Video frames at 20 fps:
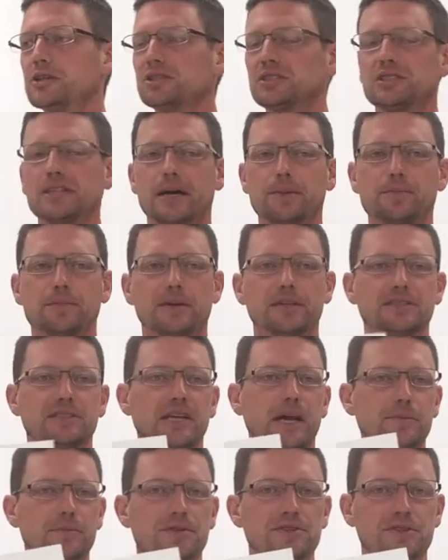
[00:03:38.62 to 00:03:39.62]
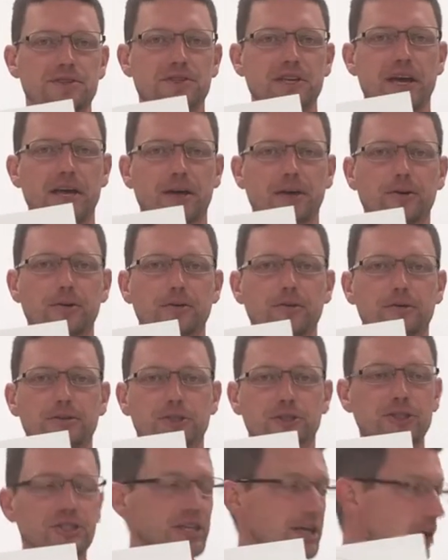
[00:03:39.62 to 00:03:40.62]
this step, it's time to disentangle.
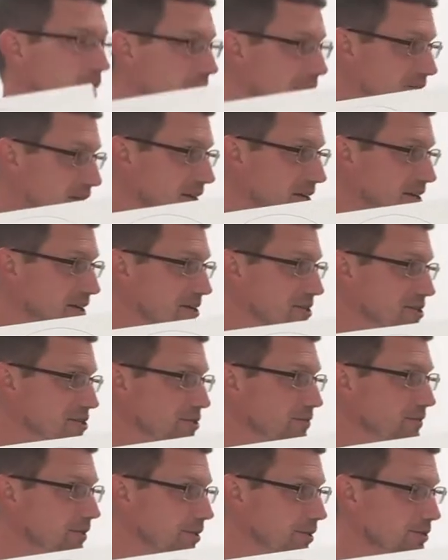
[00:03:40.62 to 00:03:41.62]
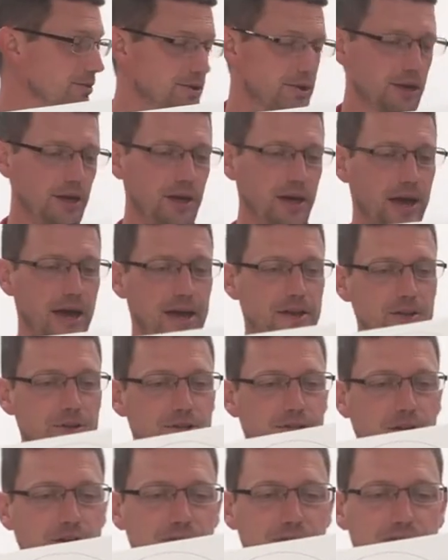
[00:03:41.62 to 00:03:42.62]
So you take all the techniques that you've learned, and you
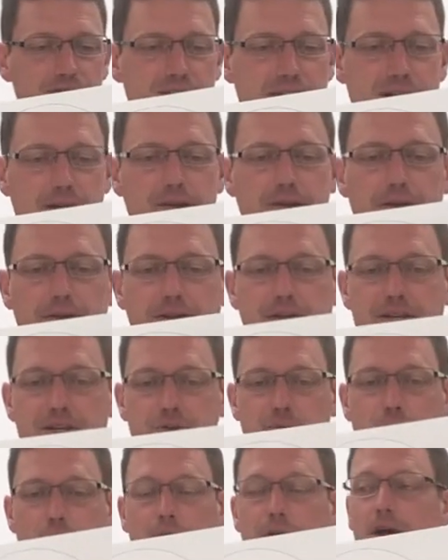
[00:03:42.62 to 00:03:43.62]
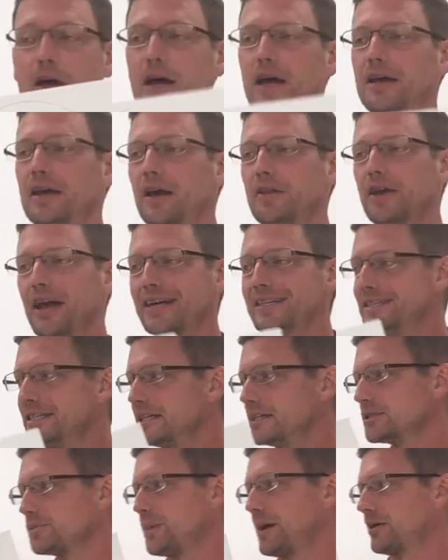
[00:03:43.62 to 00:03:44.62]
start entangling each one. Now the
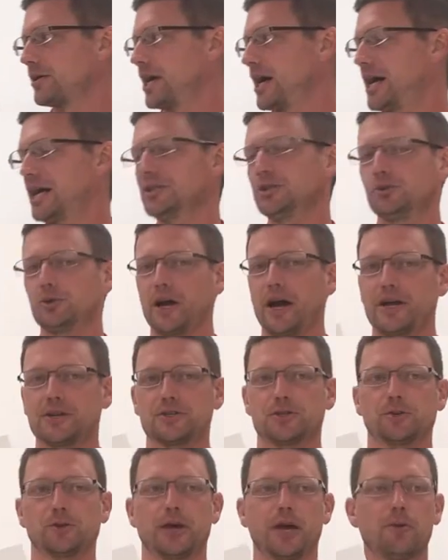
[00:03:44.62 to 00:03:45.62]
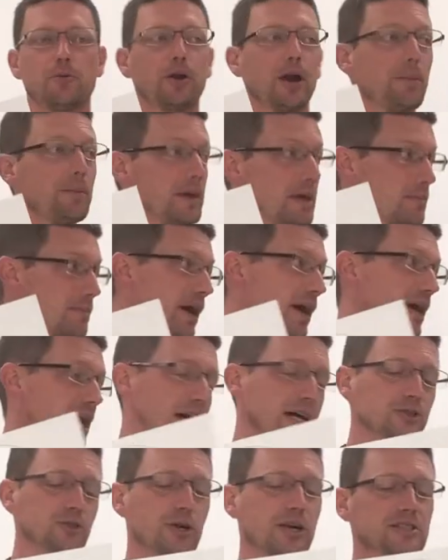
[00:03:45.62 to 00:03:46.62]
idea is about contrast, okay? What I mean by
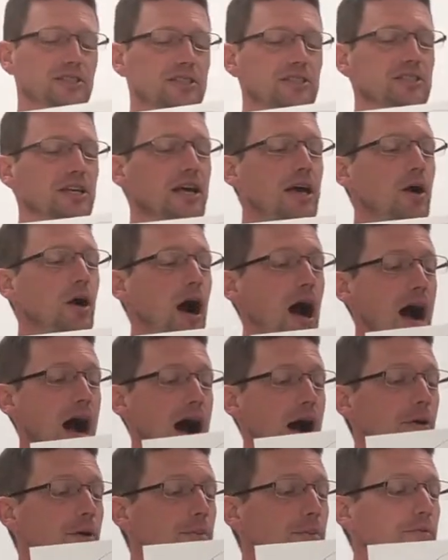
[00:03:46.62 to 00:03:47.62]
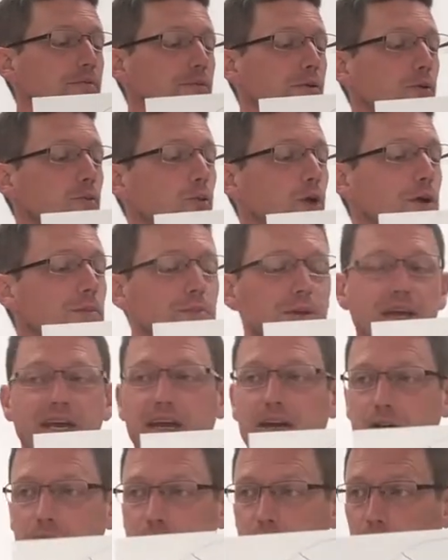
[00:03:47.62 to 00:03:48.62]
contrast is I would prefer one
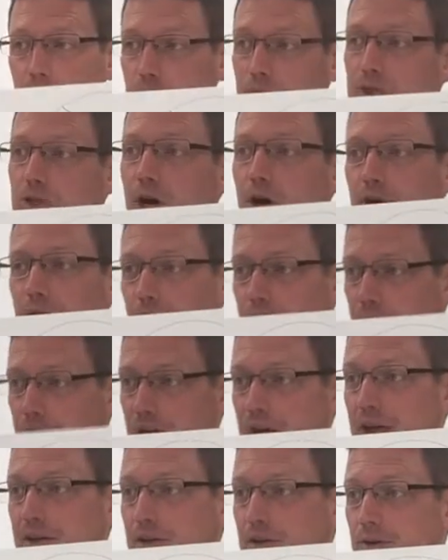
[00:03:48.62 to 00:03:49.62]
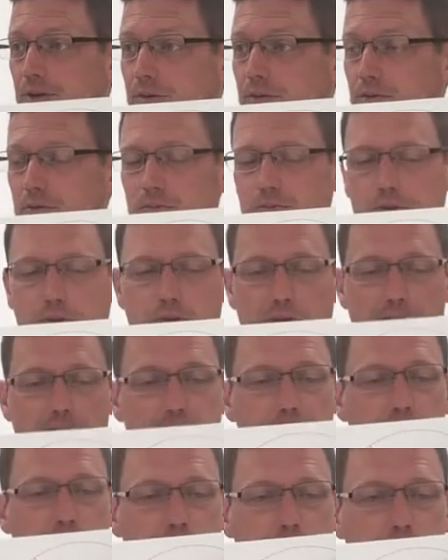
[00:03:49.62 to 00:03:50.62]
being a little darker value, okay,
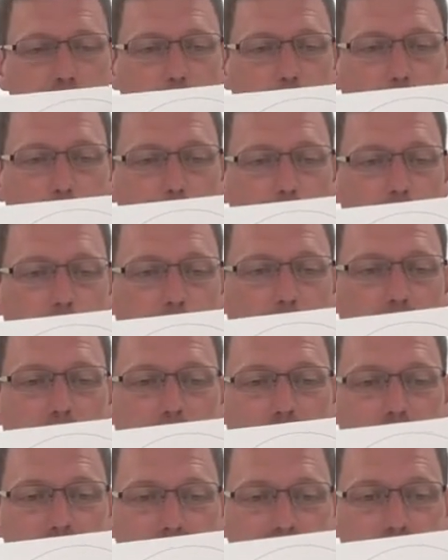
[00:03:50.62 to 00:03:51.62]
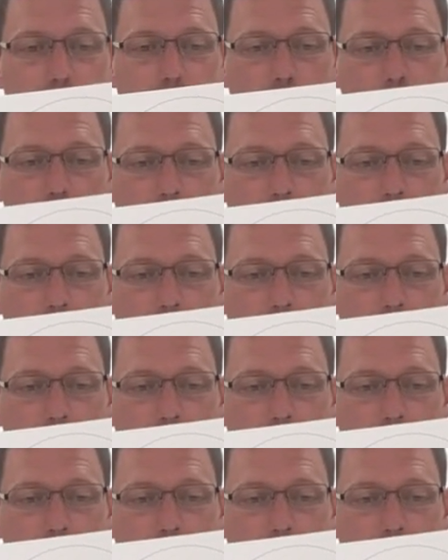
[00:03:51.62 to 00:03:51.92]
versus one eh, against the one